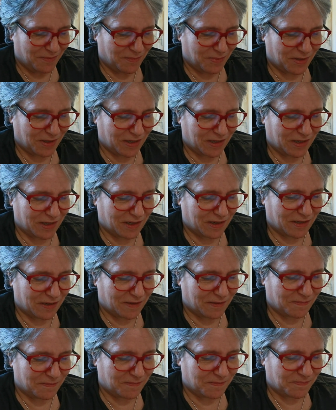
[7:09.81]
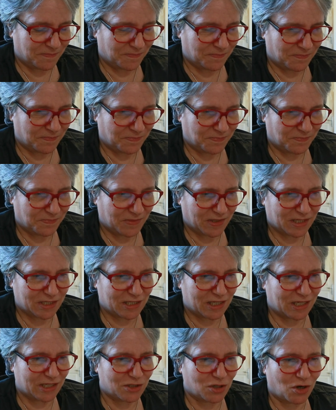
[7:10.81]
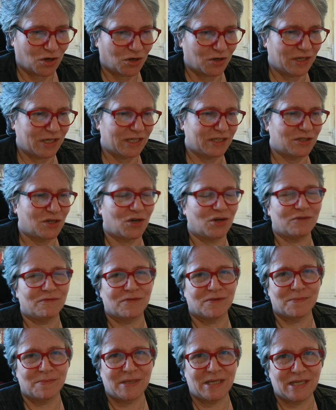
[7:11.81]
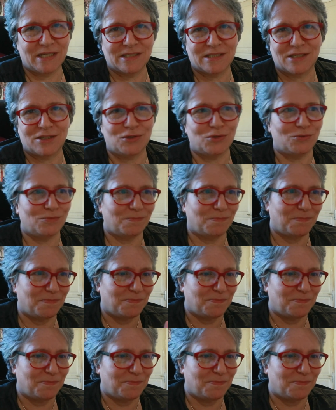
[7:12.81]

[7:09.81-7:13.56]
but um, it's it's hard it's hard for me to do